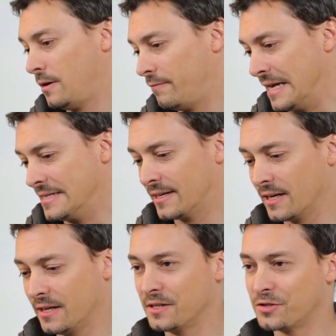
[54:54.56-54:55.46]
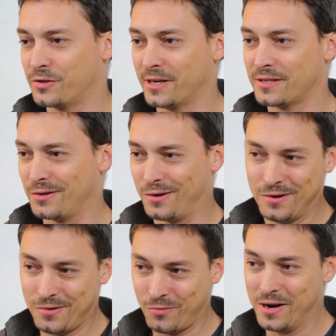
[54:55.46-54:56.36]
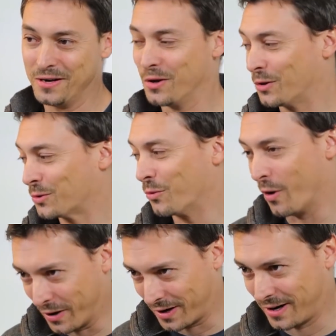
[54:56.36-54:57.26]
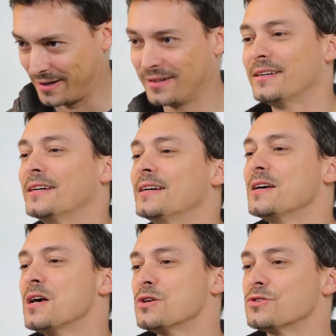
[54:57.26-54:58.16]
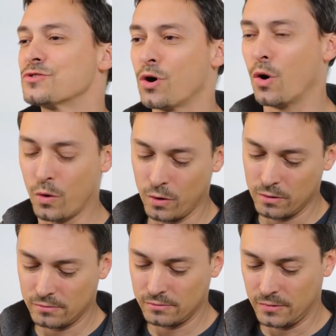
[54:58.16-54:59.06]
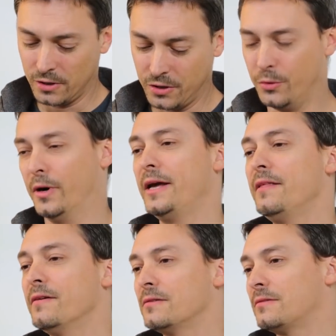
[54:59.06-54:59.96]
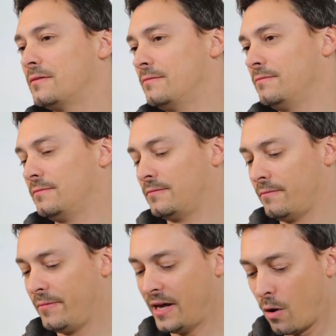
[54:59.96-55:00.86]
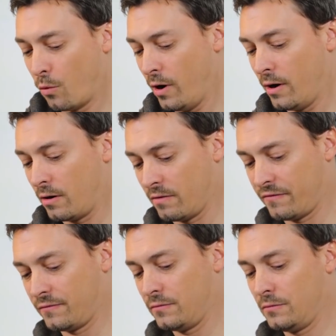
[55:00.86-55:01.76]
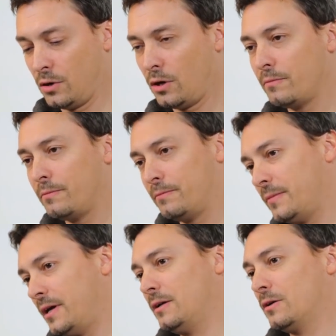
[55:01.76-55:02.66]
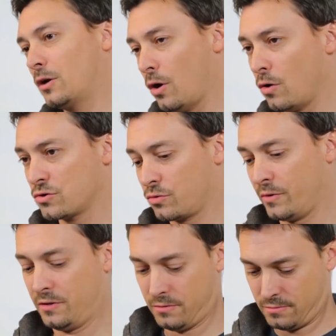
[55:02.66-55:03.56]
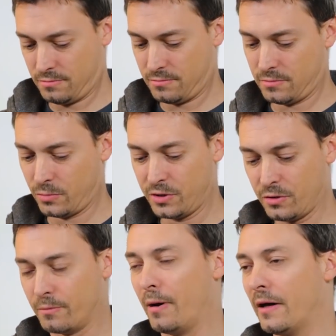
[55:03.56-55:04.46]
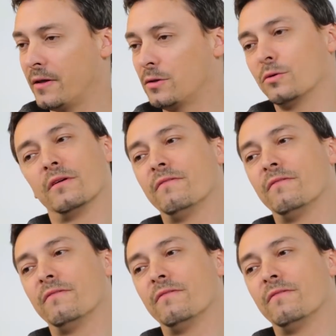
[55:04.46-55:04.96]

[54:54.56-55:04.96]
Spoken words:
basically the trick will not work. So you either be aware of not being close with with your body to the